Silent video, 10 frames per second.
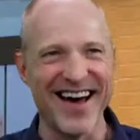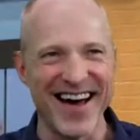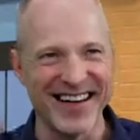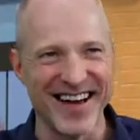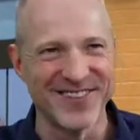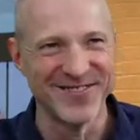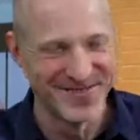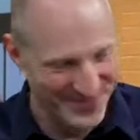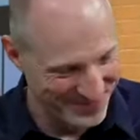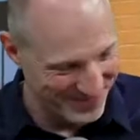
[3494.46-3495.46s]
I
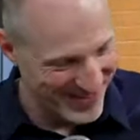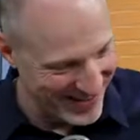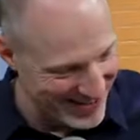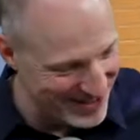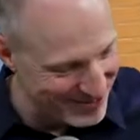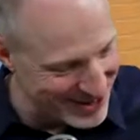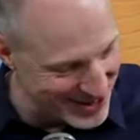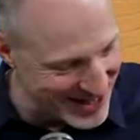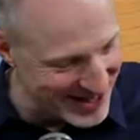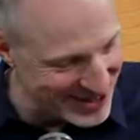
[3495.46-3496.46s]
Oreos. Know. You, what'd you
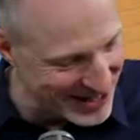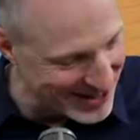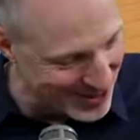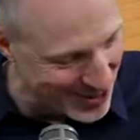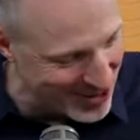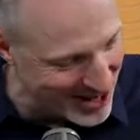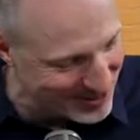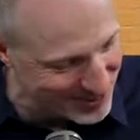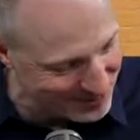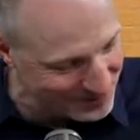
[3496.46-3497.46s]
get? You guessed Oreos?